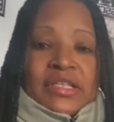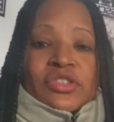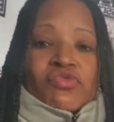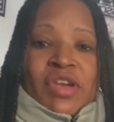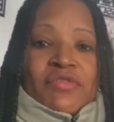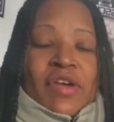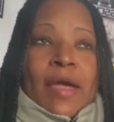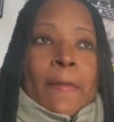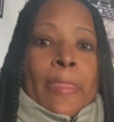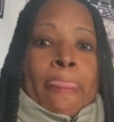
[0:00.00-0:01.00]
because it's a RAINE
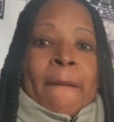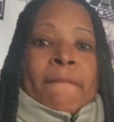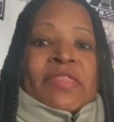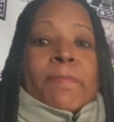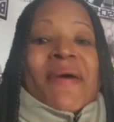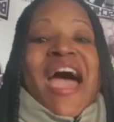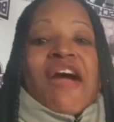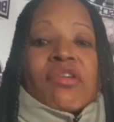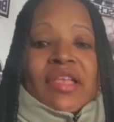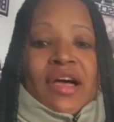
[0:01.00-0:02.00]
RANT. The
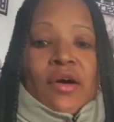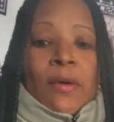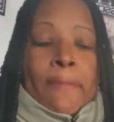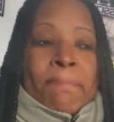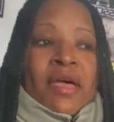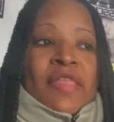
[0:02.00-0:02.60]
parallel